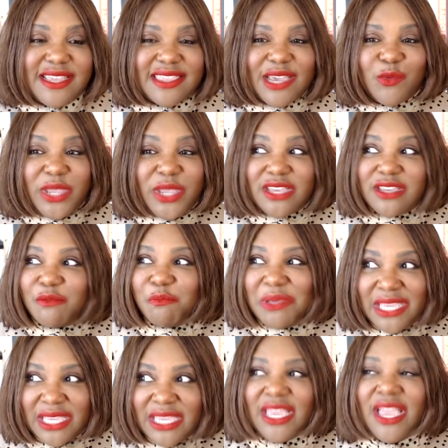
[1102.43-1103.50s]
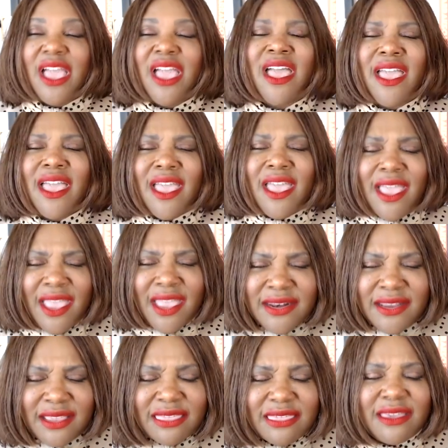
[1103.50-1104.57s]
that we could be
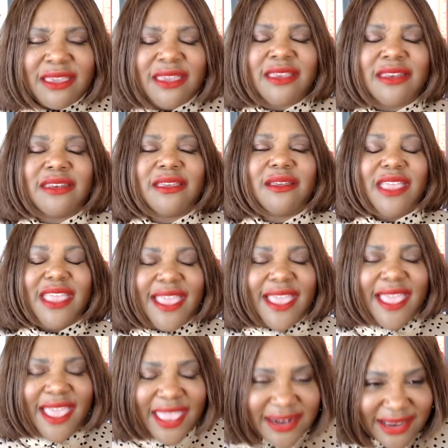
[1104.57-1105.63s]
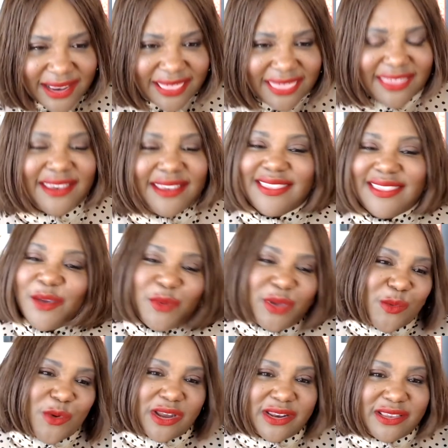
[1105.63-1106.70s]
anything that
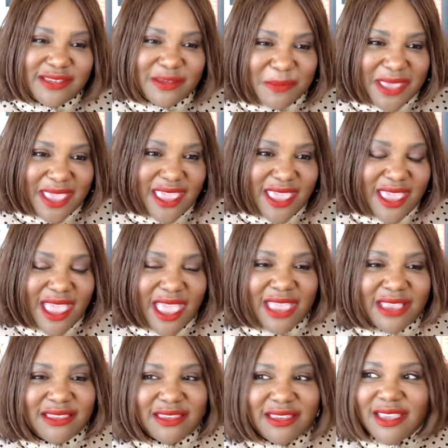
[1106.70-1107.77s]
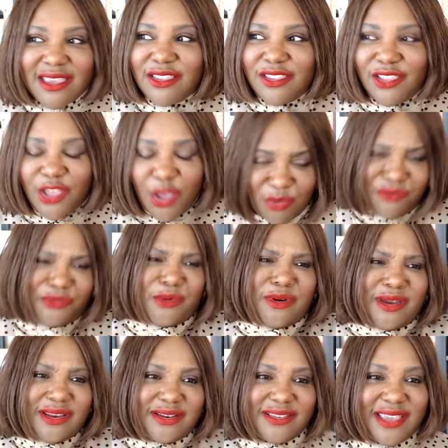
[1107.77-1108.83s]
we wanted to be and go
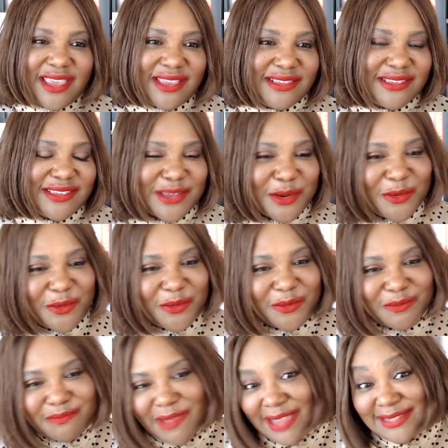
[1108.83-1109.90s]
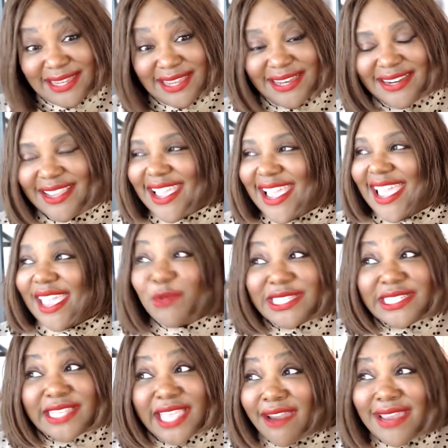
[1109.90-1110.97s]
for it. And so I did. It
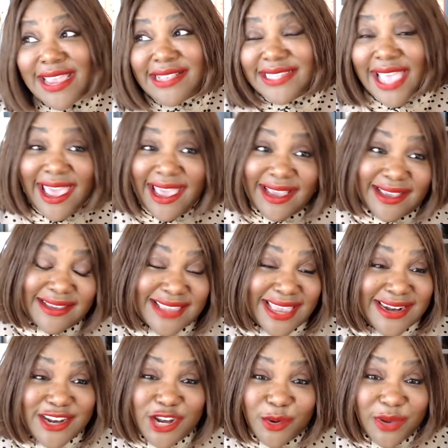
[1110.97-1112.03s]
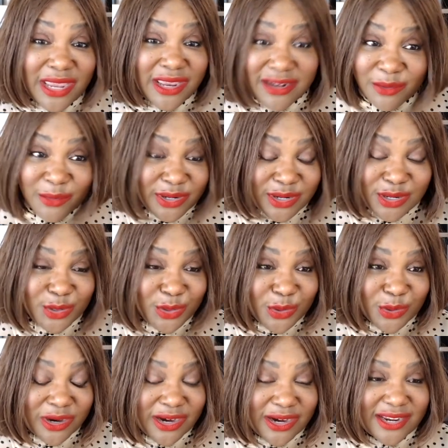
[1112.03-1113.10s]
was scary as heck because I didn't know anyone in New
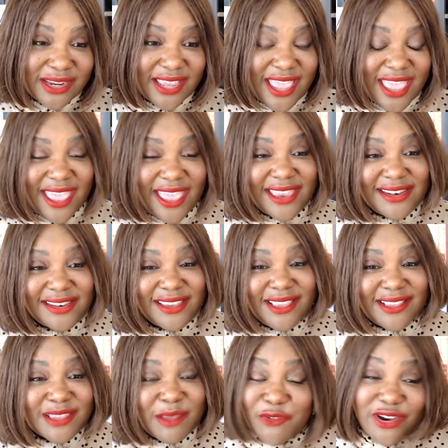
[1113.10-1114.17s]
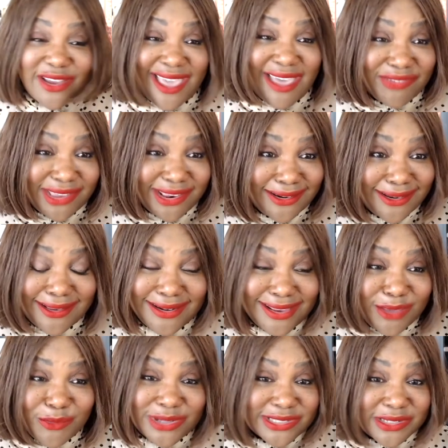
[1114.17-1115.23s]
York, and except for Kevin,
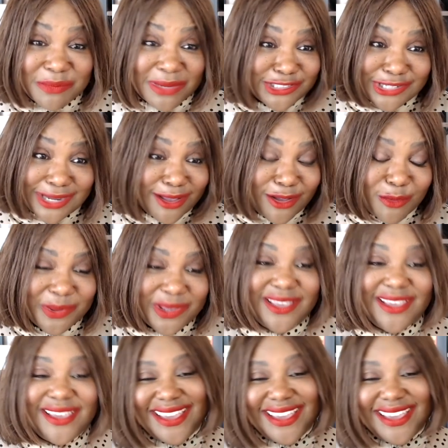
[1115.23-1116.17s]
and he wasn't much help.